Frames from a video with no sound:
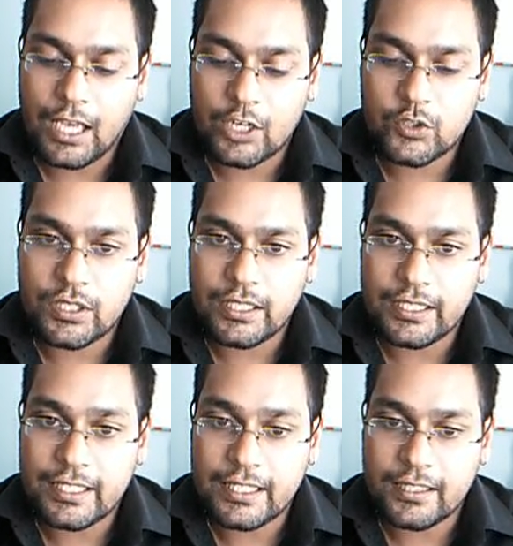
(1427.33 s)

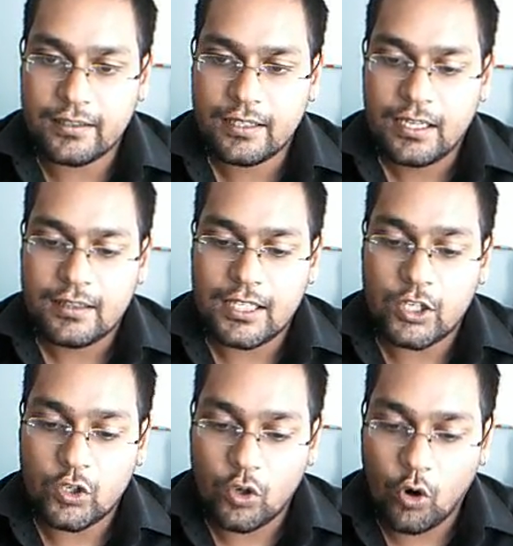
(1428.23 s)
actually needs.
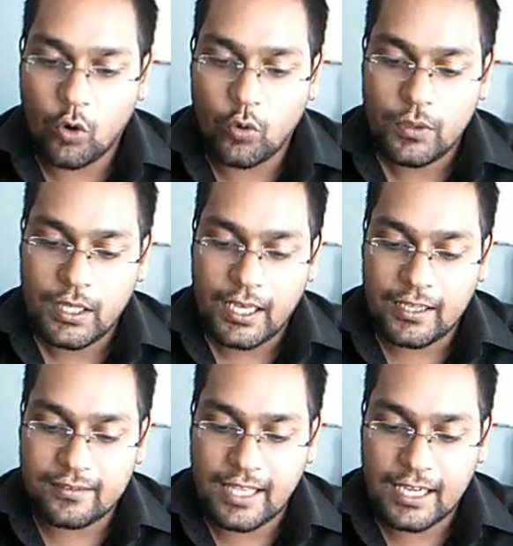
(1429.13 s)
They know
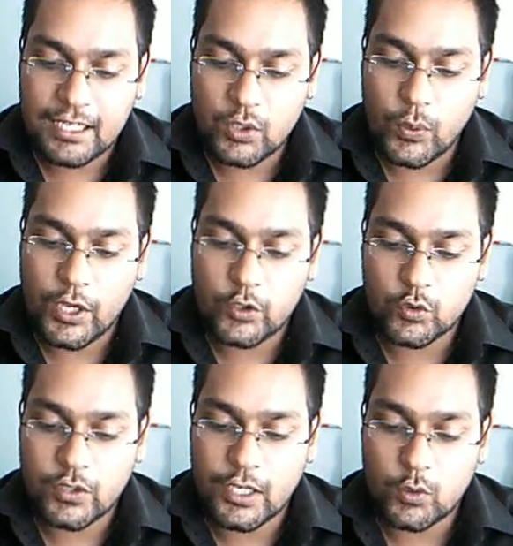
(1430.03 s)
exactly where
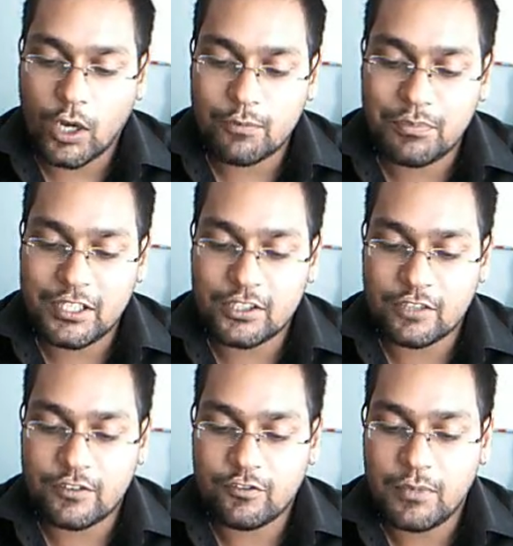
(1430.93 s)
to write what
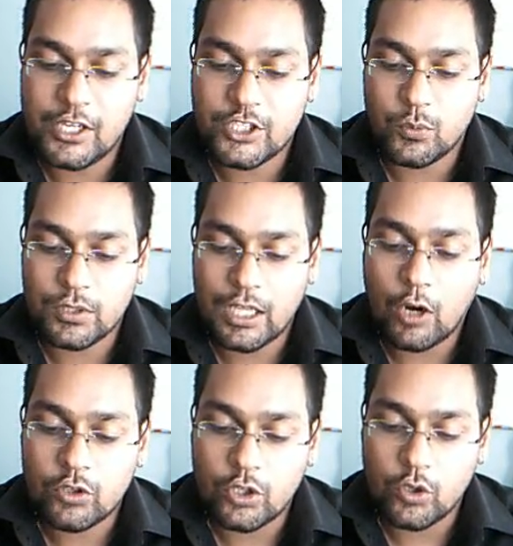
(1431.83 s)
pieces of information
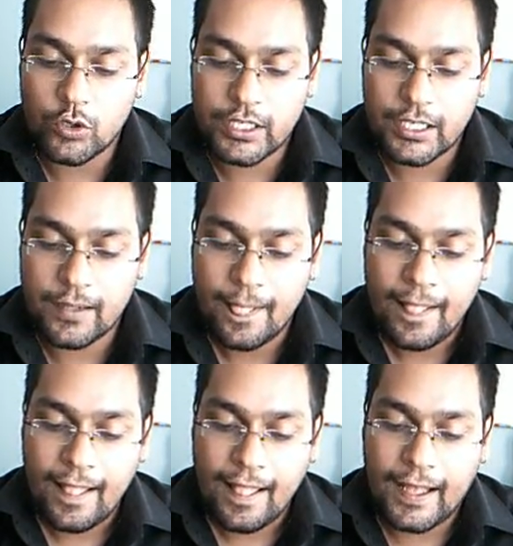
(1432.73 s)
without looking
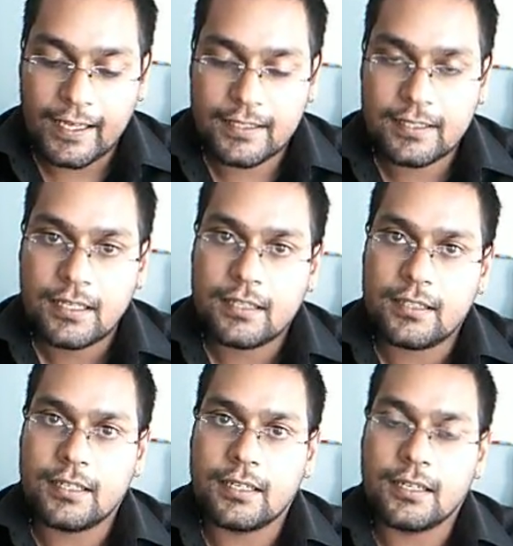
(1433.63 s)
at
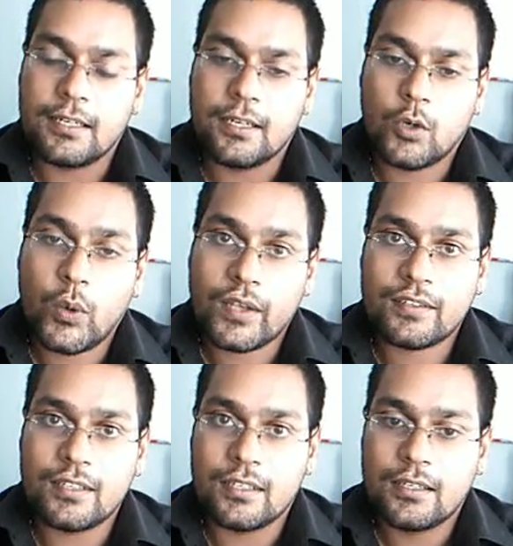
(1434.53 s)
the
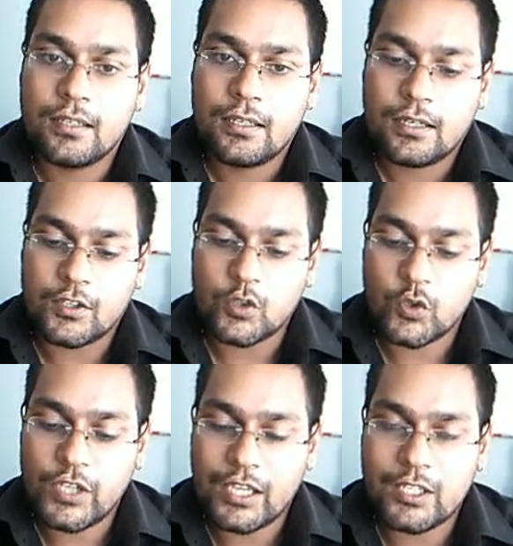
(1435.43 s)
question
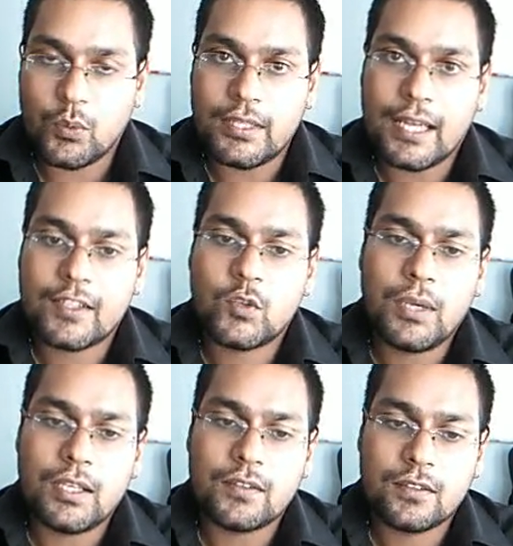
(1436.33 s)
associated with that
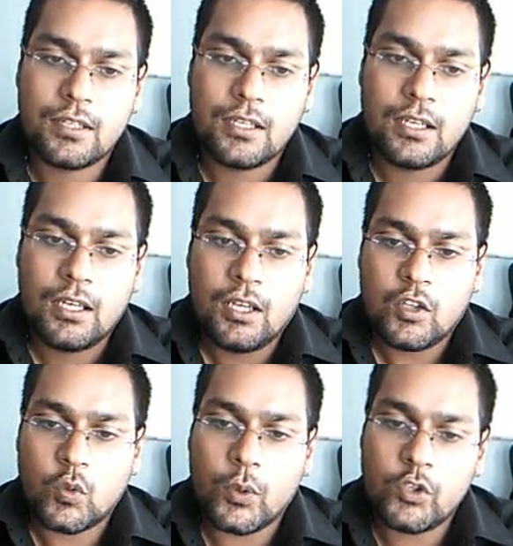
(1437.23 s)
space.
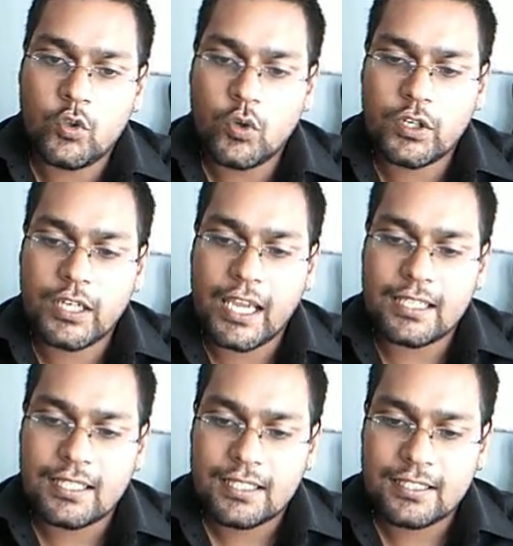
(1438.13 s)
So when you
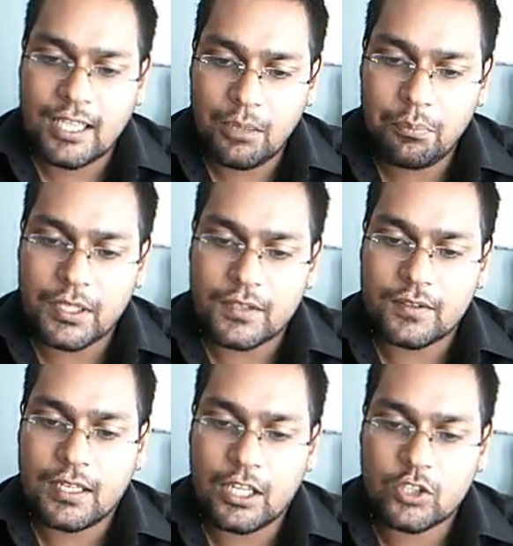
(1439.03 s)
create templates,